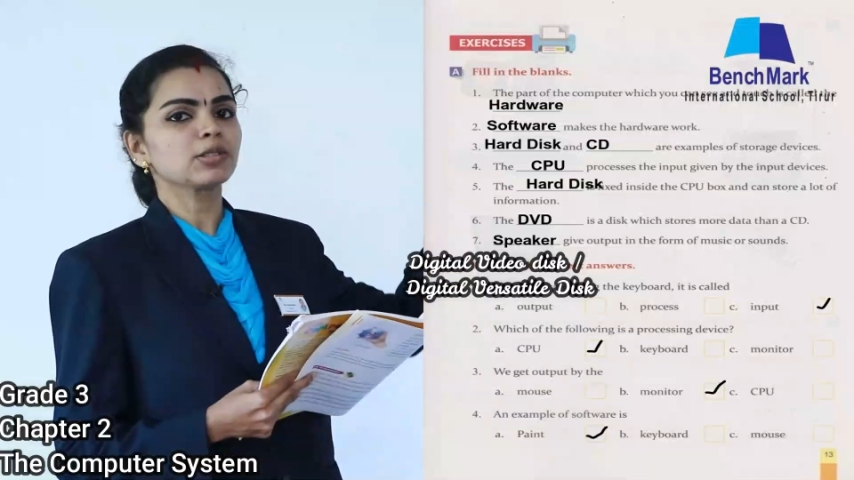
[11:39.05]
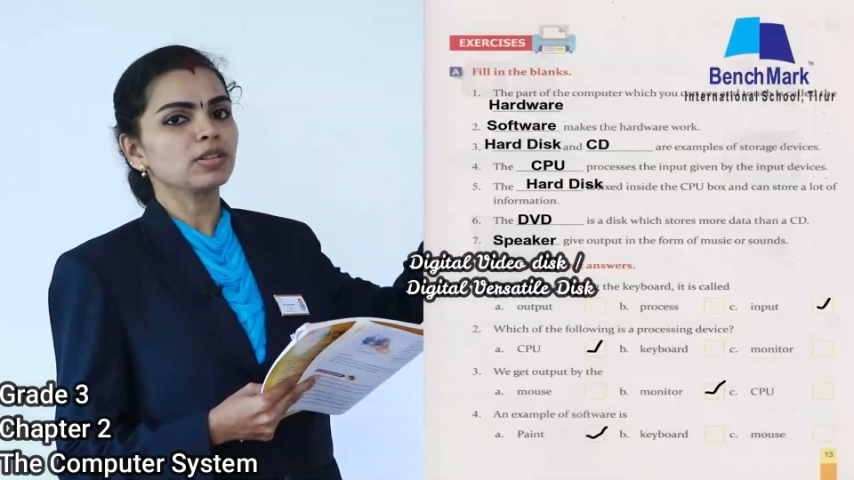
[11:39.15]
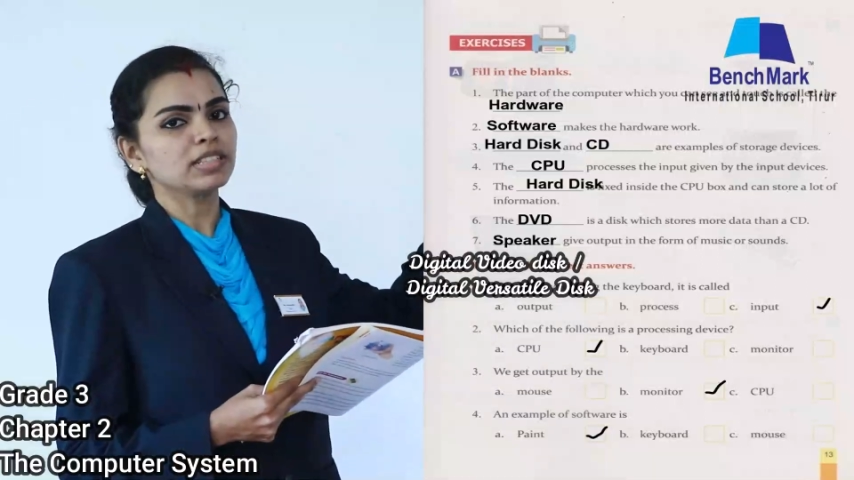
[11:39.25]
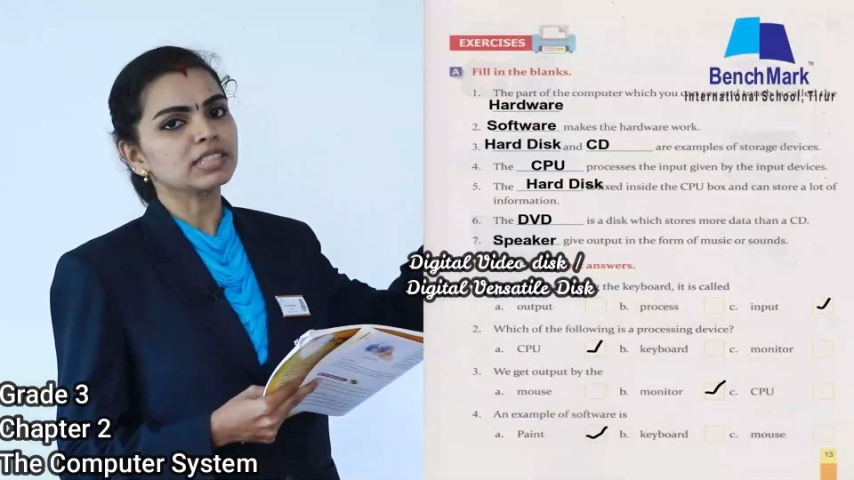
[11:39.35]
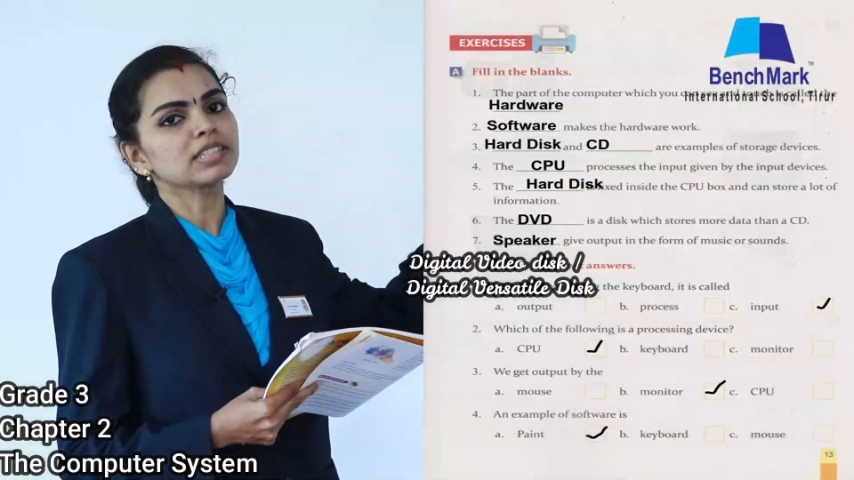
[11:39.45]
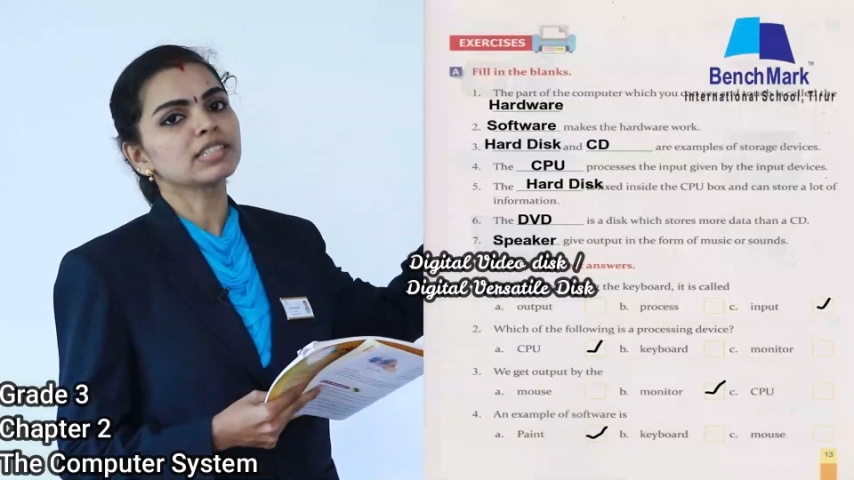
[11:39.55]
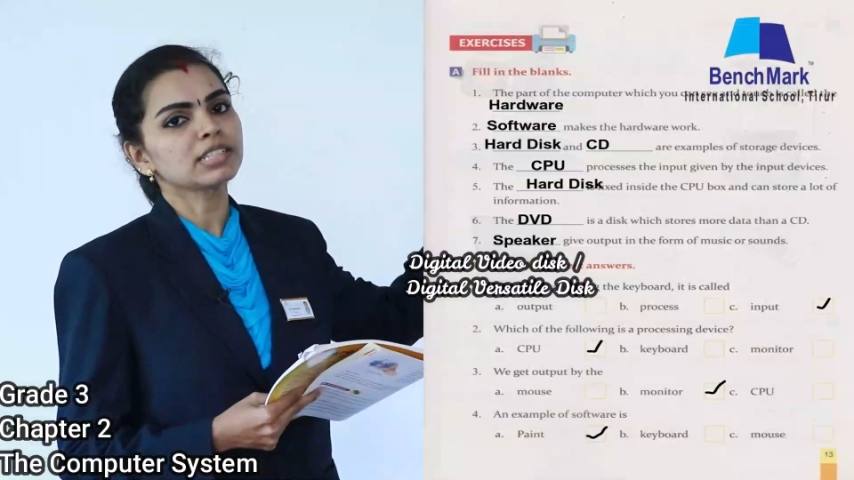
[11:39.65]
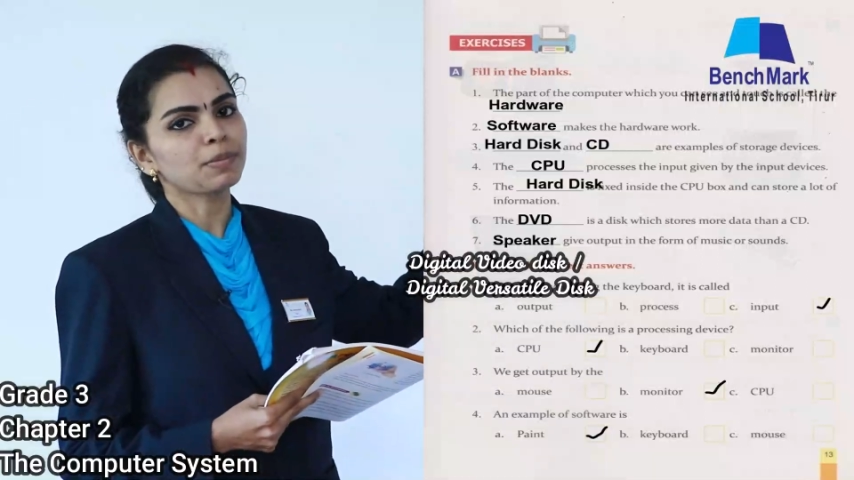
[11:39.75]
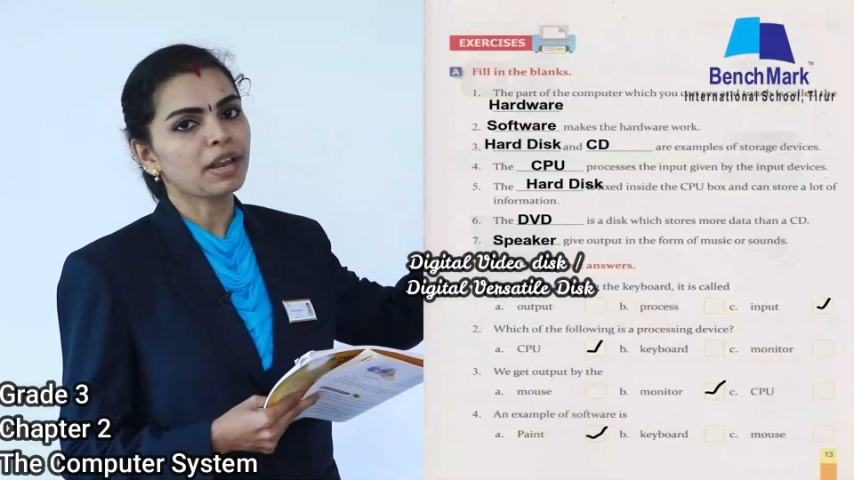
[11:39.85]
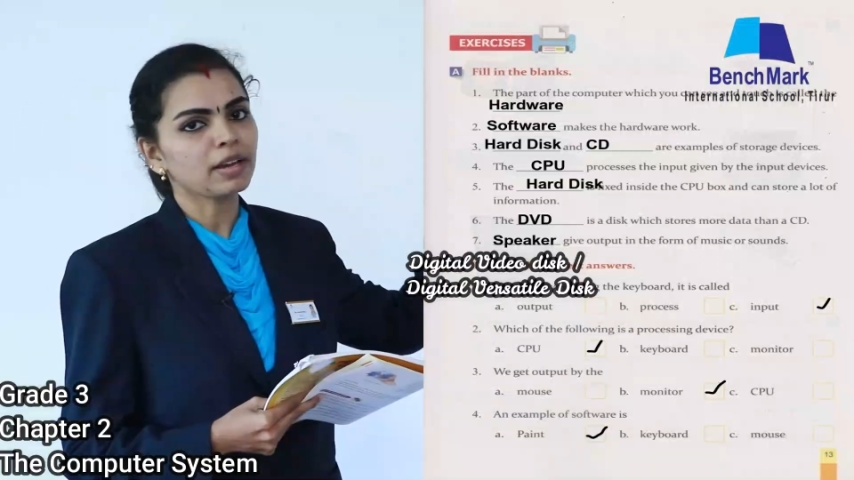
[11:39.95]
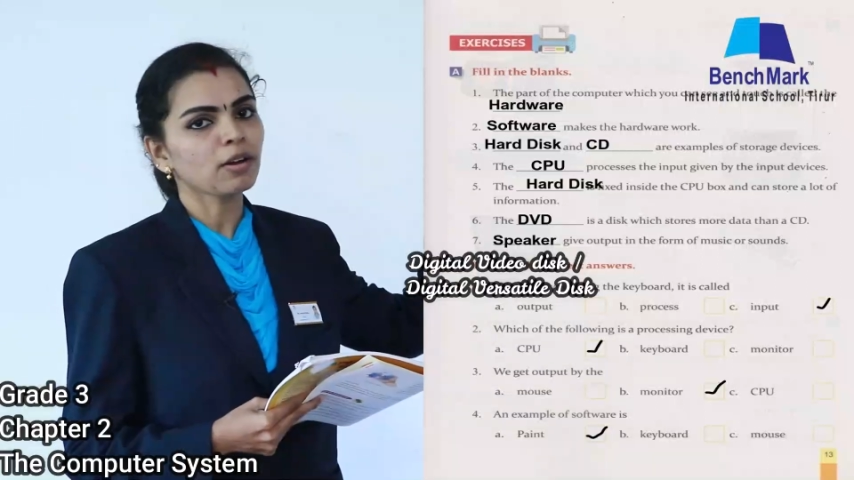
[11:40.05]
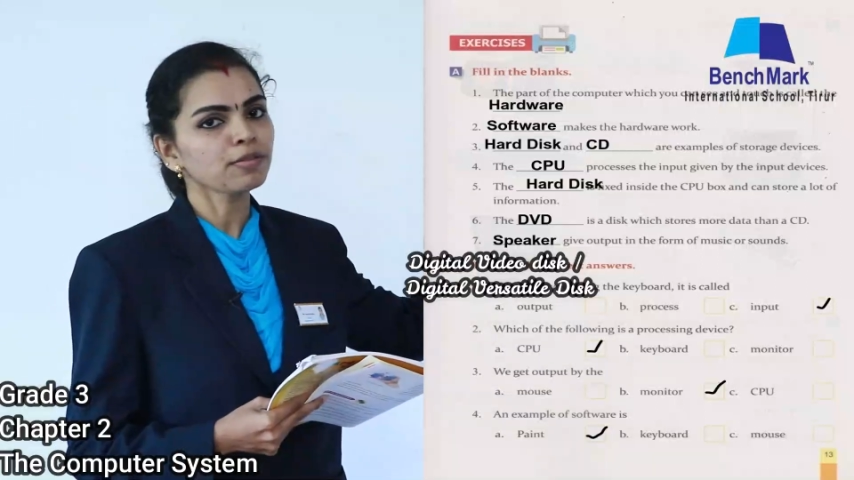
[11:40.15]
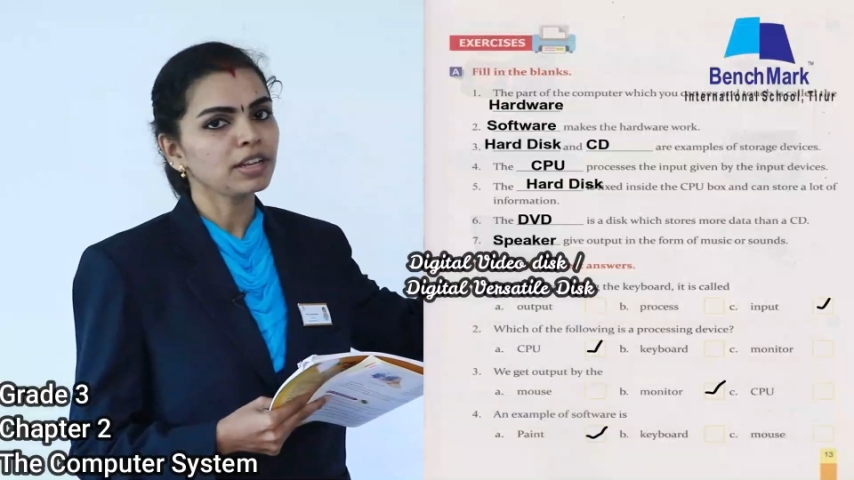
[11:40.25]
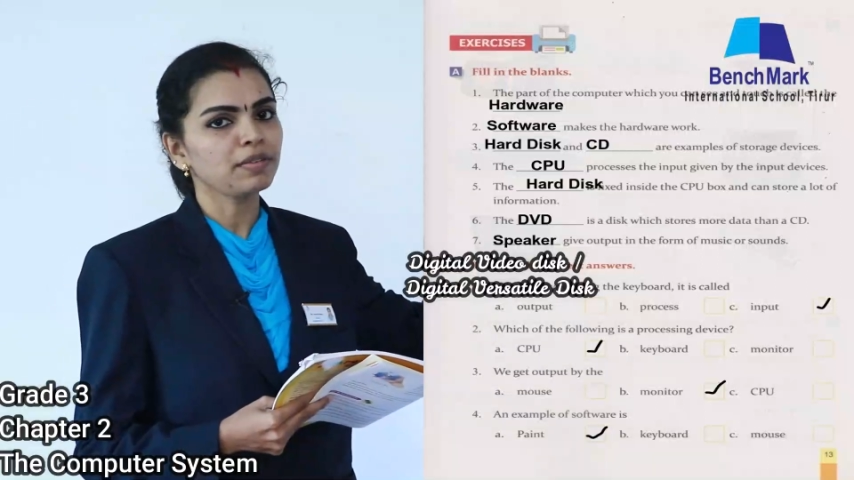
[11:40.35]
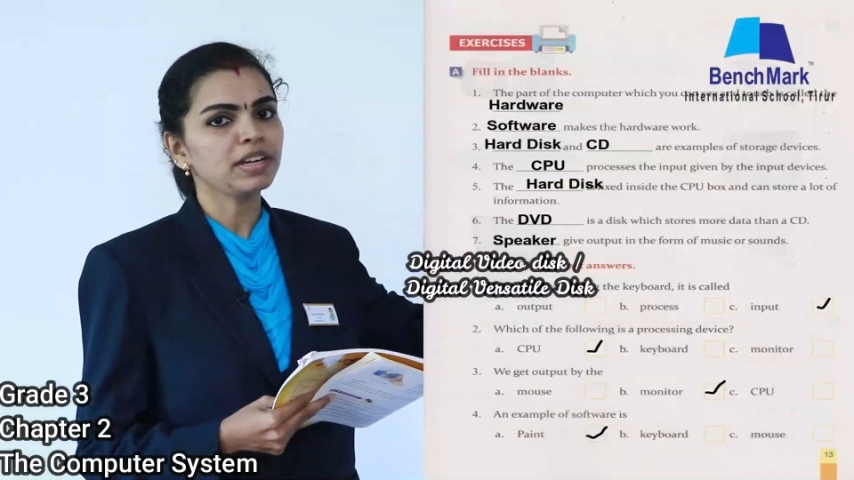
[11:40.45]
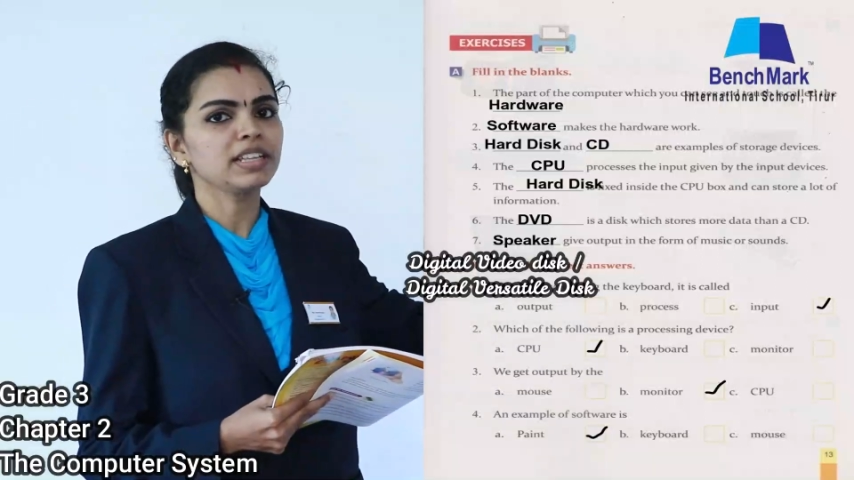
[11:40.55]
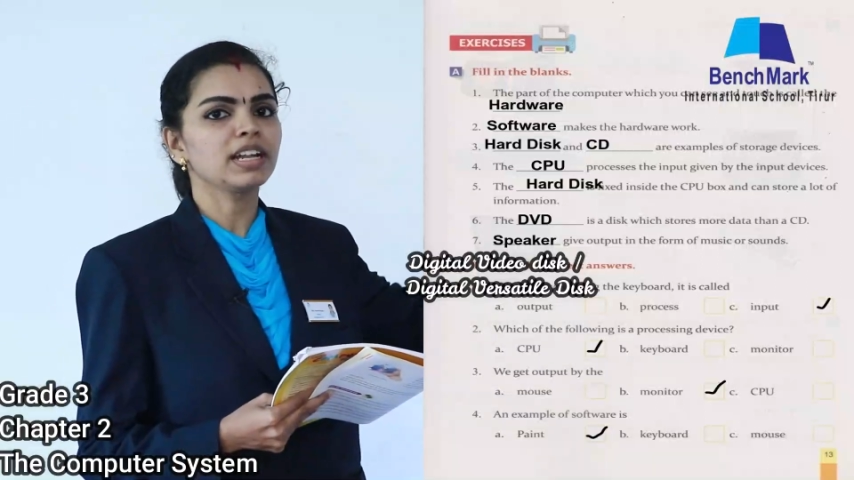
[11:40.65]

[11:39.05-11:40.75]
So this is the spelling of DVD,